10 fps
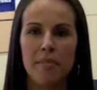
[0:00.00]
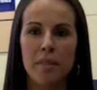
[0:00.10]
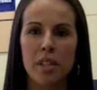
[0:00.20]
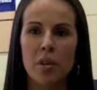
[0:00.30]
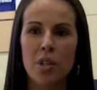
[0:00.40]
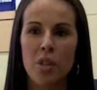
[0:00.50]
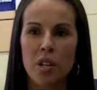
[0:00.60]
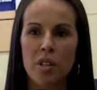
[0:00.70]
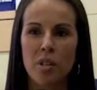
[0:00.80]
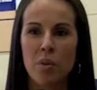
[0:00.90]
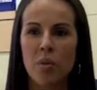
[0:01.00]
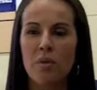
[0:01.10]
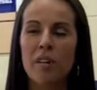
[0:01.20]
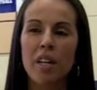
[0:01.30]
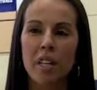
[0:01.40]
you know, and trusting what
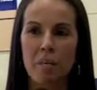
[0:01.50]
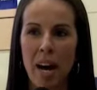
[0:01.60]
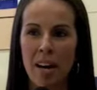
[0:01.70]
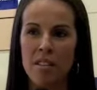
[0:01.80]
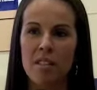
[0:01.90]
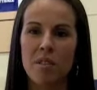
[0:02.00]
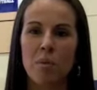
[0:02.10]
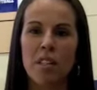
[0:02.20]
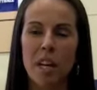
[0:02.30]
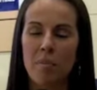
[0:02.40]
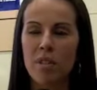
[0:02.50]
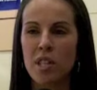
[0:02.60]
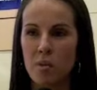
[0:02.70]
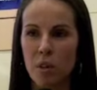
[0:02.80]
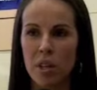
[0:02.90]
we've done in the past and what type of
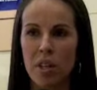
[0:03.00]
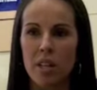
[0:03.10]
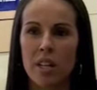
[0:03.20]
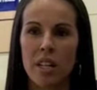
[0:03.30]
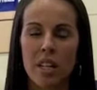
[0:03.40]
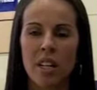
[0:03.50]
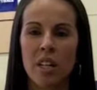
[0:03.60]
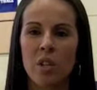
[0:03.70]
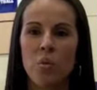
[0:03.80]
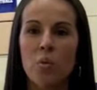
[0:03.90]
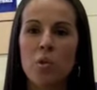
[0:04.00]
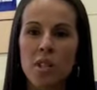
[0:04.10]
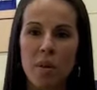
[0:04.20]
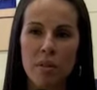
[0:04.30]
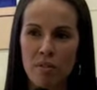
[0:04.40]
team we are and the rules
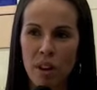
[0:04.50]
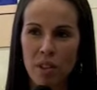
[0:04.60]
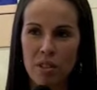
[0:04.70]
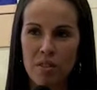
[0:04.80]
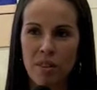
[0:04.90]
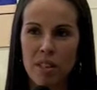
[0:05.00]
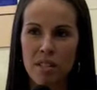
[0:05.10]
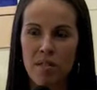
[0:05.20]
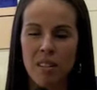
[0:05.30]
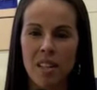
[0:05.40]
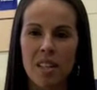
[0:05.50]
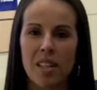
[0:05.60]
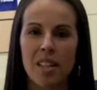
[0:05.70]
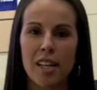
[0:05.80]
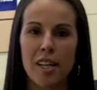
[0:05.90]
that we follow defensively.
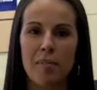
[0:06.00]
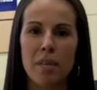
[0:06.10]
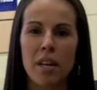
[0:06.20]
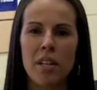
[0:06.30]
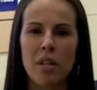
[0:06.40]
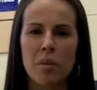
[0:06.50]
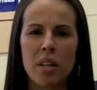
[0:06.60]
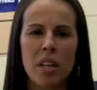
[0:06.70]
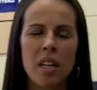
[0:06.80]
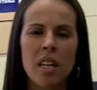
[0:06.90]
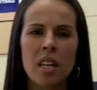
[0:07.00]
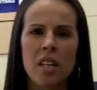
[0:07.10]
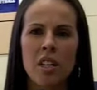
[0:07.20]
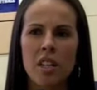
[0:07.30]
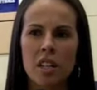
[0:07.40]
You know, I think we
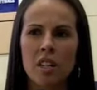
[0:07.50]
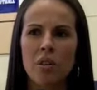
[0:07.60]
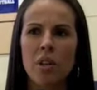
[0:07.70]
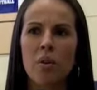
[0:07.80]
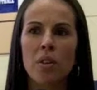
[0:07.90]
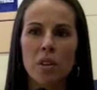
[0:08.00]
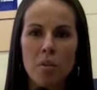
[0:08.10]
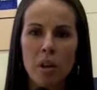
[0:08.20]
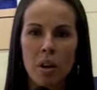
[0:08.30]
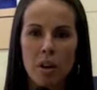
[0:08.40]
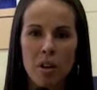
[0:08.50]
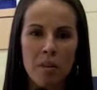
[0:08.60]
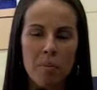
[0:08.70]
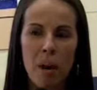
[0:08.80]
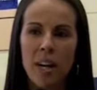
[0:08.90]
could, you know, go a little bit harder
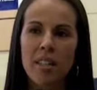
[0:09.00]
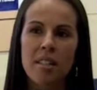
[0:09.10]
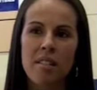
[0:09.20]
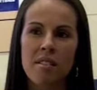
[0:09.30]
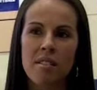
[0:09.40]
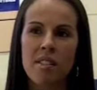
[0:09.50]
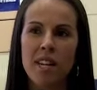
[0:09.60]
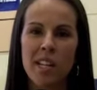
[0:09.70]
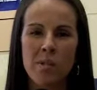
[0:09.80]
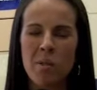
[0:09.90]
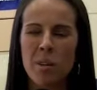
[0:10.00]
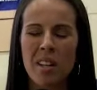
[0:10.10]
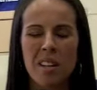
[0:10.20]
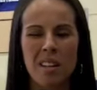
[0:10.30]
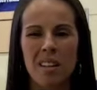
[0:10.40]
in practice this next week. We
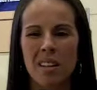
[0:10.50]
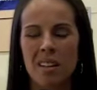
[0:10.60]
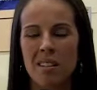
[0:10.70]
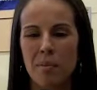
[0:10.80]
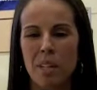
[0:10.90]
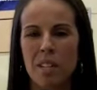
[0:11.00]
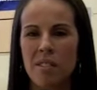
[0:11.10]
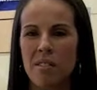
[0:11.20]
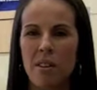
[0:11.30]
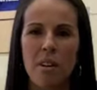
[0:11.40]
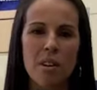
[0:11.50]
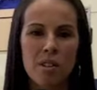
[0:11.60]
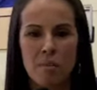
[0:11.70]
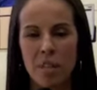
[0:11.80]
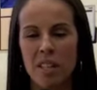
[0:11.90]
had some kids hurt,
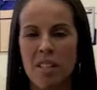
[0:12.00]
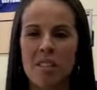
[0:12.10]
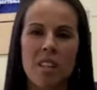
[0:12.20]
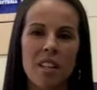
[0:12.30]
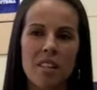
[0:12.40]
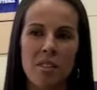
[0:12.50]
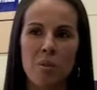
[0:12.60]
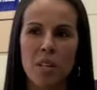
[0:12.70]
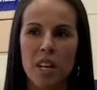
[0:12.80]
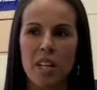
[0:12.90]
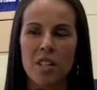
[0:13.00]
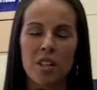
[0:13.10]
some kids sick, so we kind of